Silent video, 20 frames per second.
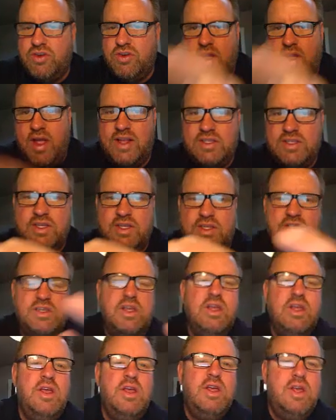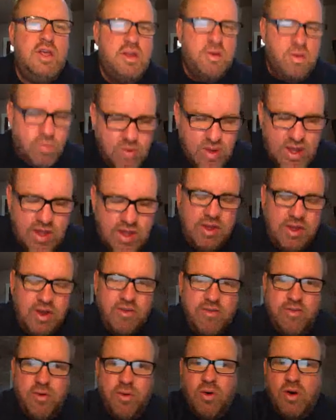acids, and
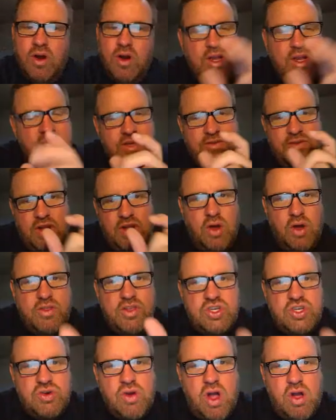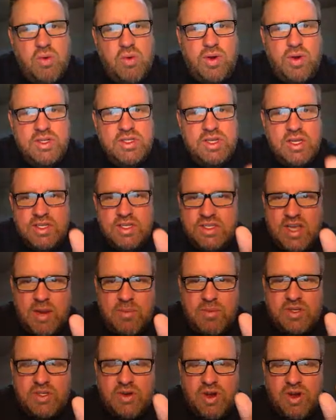therefore, because if you know the strong ones, and same with
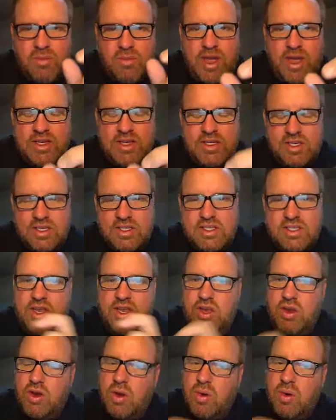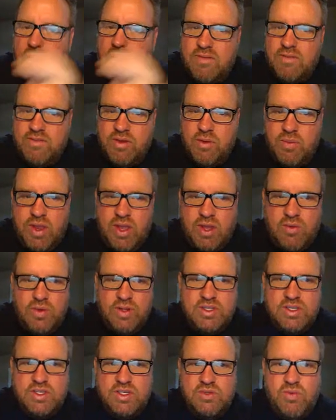strong bases, then you know all of the weak ones
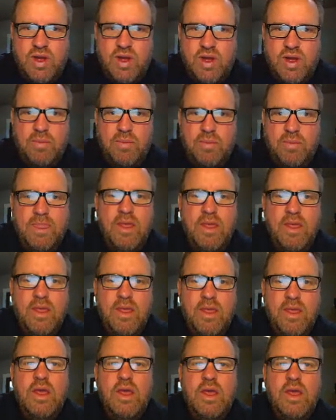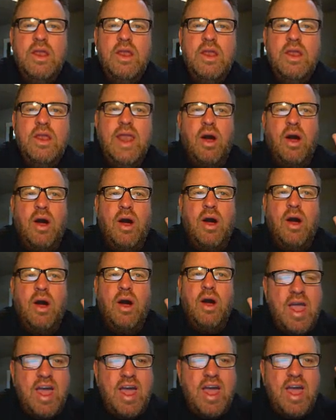as well. Now, if you
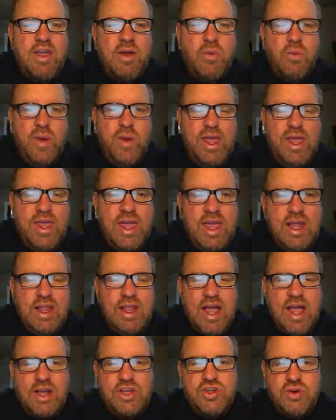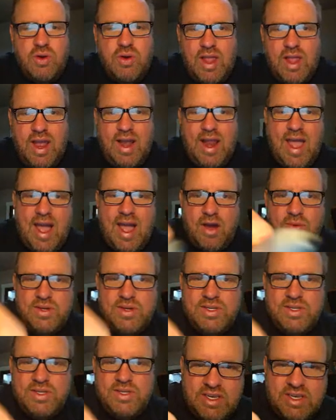have a weak electrolyte, how is
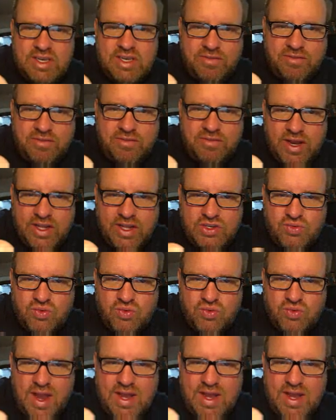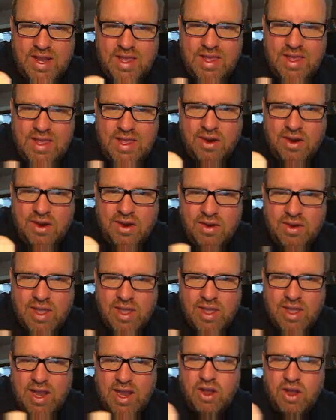it different? It's right here,
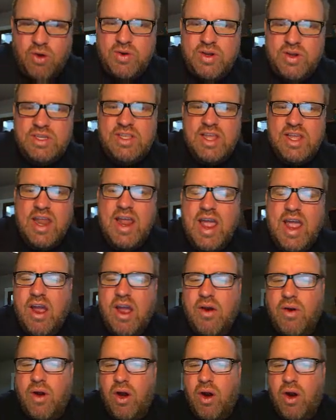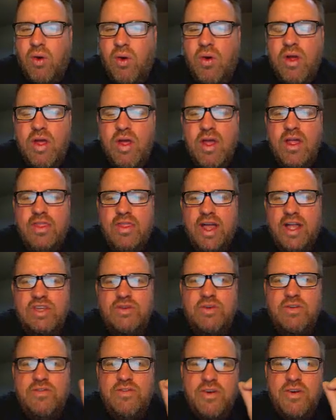okay? Notice that arrow, that's
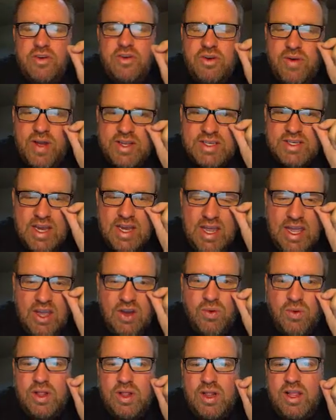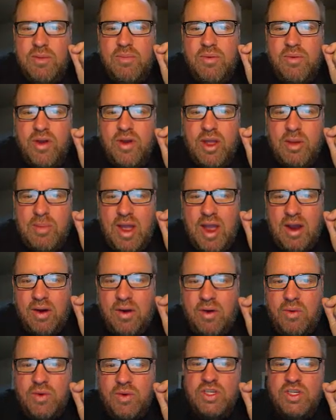referred to as an equilibrium arrow,
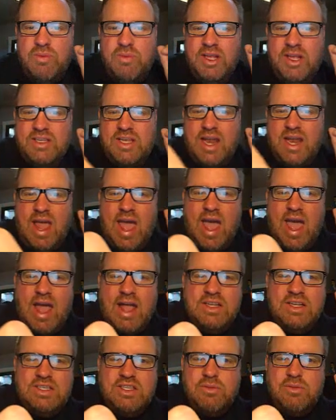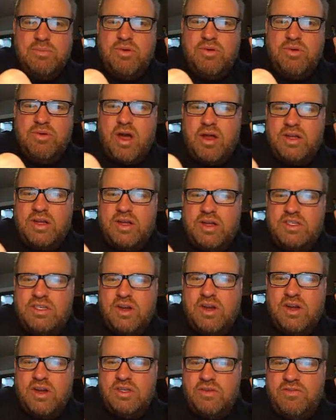which means that as the products
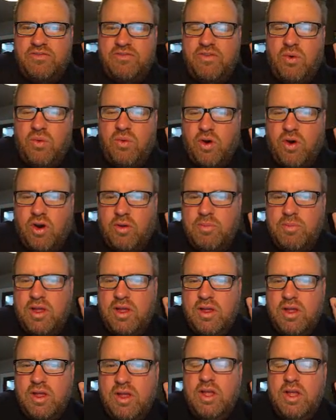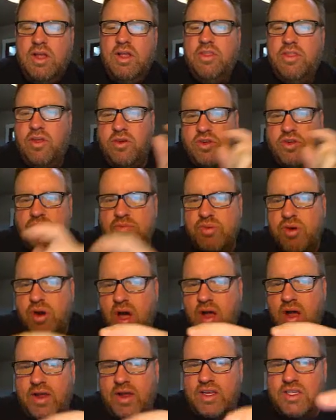start to form, those
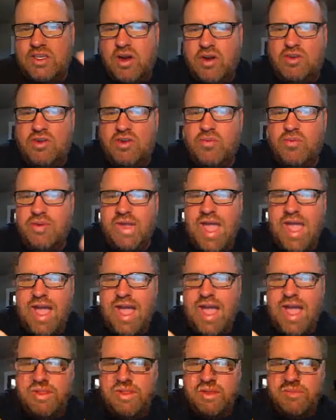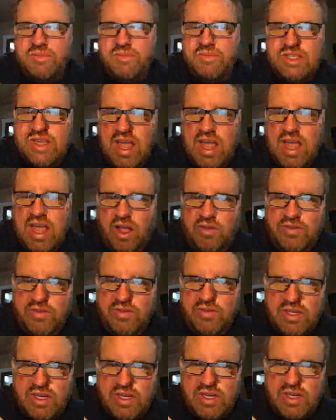products start to react with themselves
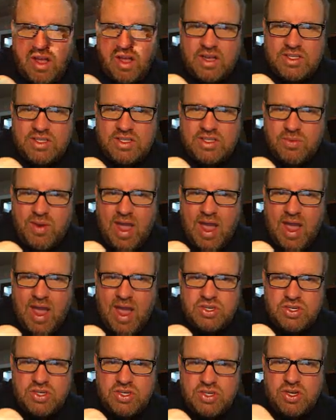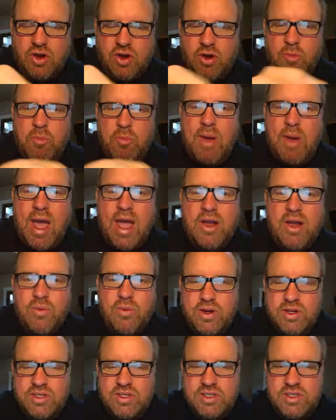to cause the reaction to go
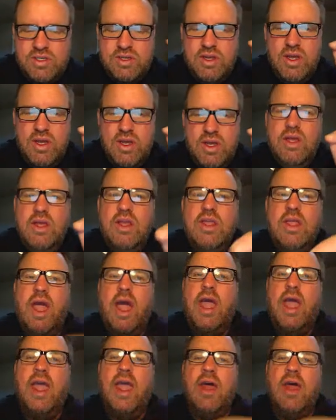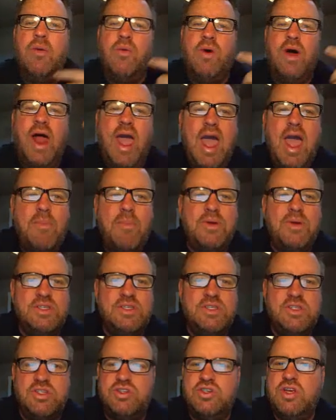backwards, okay? And what happens
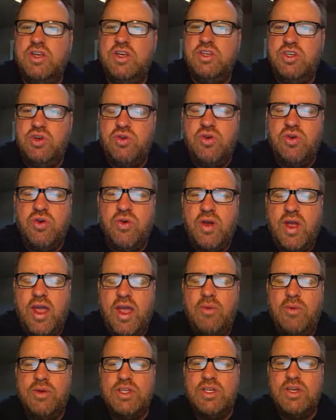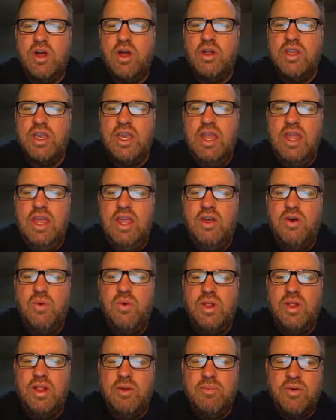is you create what's called an
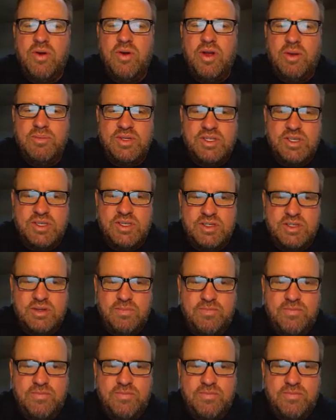equilibrium system.